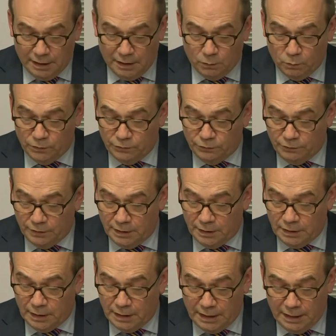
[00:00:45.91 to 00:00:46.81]
with
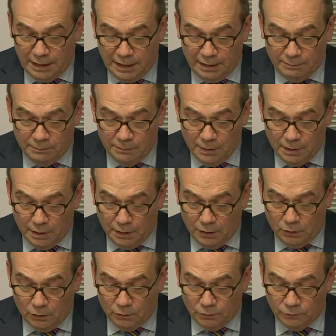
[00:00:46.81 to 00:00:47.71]
the aim
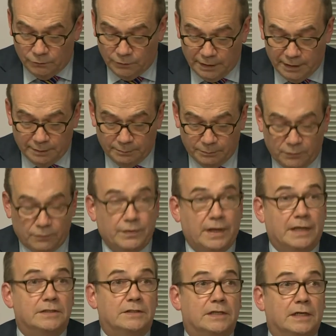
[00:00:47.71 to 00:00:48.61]
of
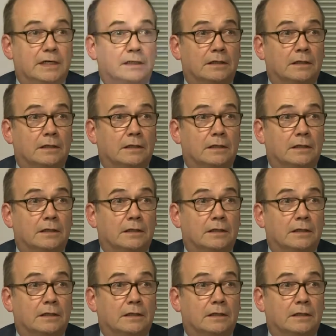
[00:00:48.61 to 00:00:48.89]
preventing